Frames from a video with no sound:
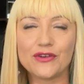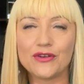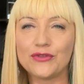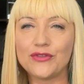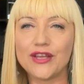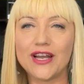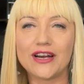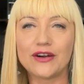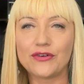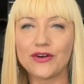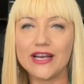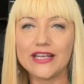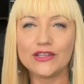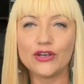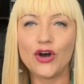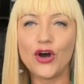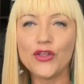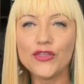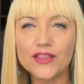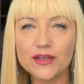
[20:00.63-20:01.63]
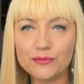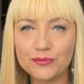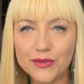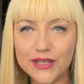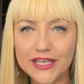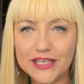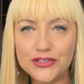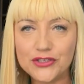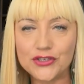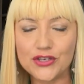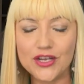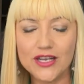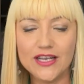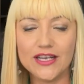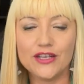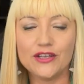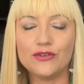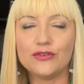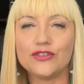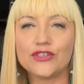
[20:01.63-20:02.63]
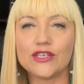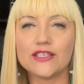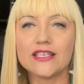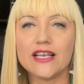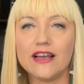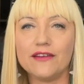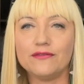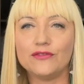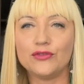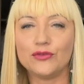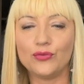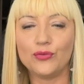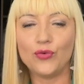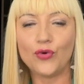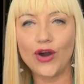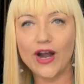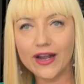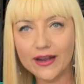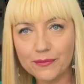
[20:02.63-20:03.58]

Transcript: they are right on the beach. You just have to walk